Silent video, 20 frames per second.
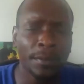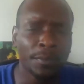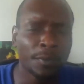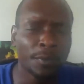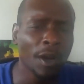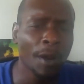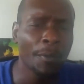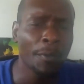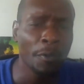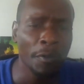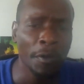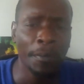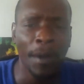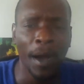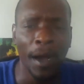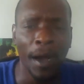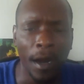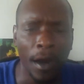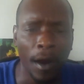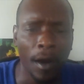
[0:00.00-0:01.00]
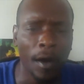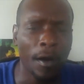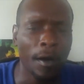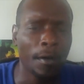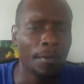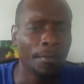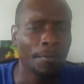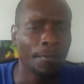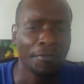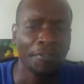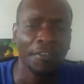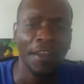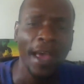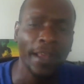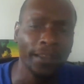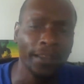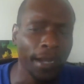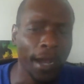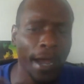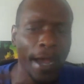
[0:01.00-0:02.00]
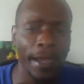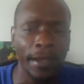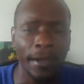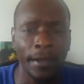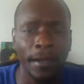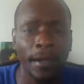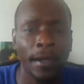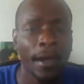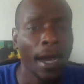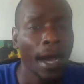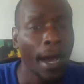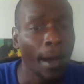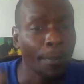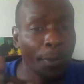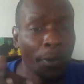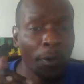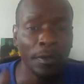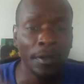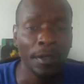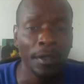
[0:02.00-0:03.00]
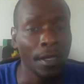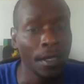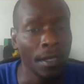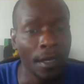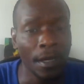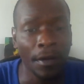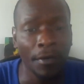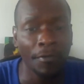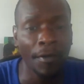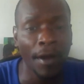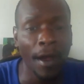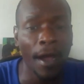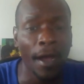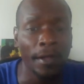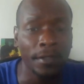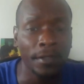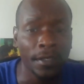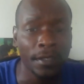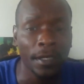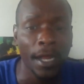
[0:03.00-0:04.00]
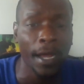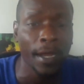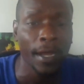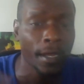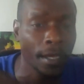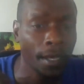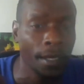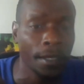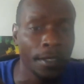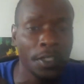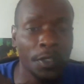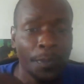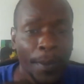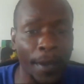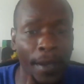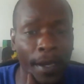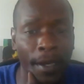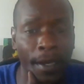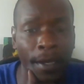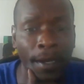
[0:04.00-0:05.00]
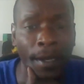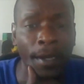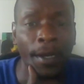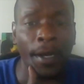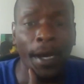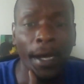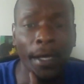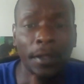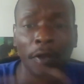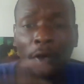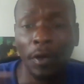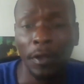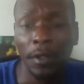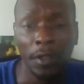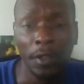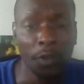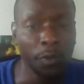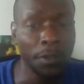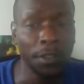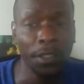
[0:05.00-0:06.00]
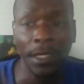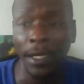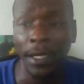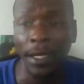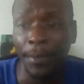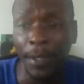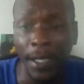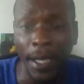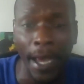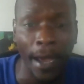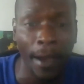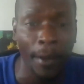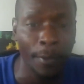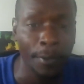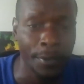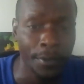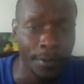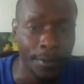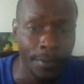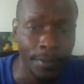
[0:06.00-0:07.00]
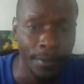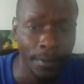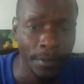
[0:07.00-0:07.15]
some trouble with my car, flat tire. I pulled into your garage till I can get a spare. I thought this was an empty house.